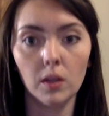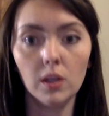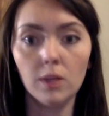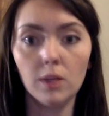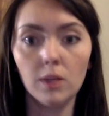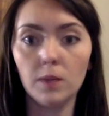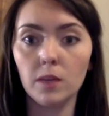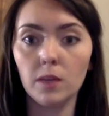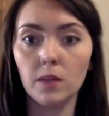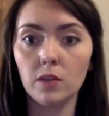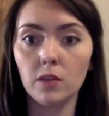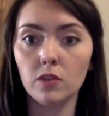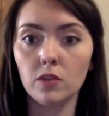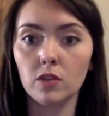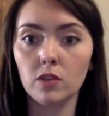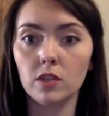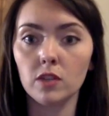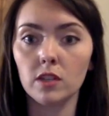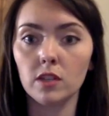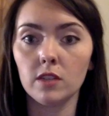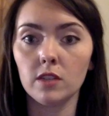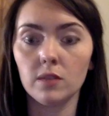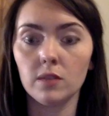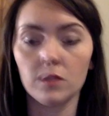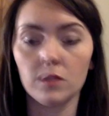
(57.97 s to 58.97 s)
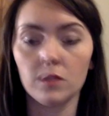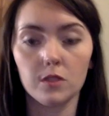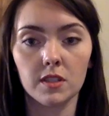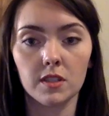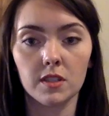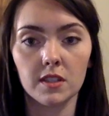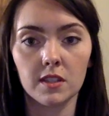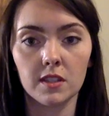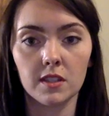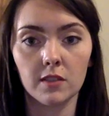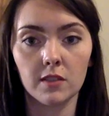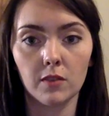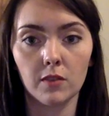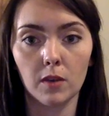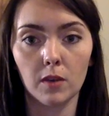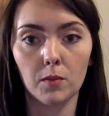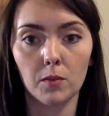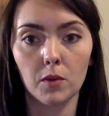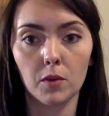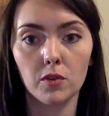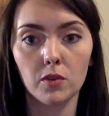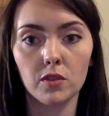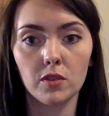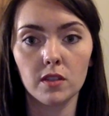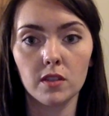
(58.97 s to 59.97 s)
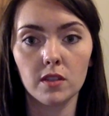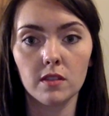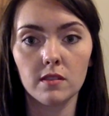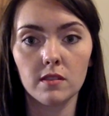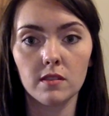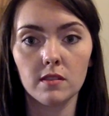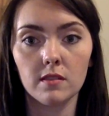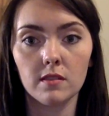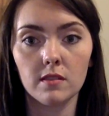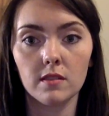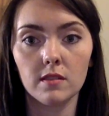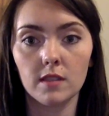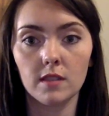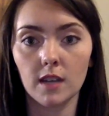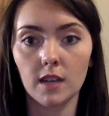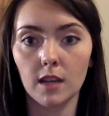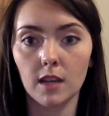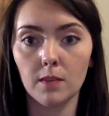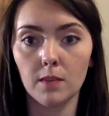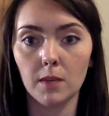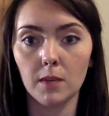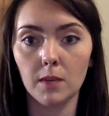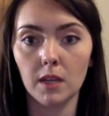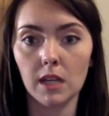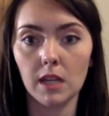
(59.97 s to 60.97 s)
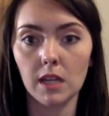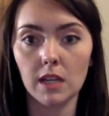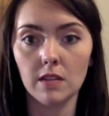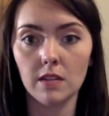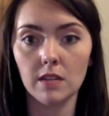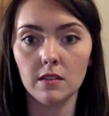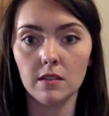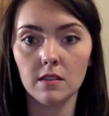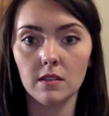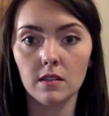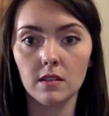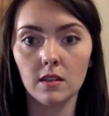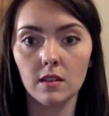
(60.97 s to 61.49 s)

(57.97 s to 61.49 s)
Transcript: being treated for cystic fibrosis, diabetes,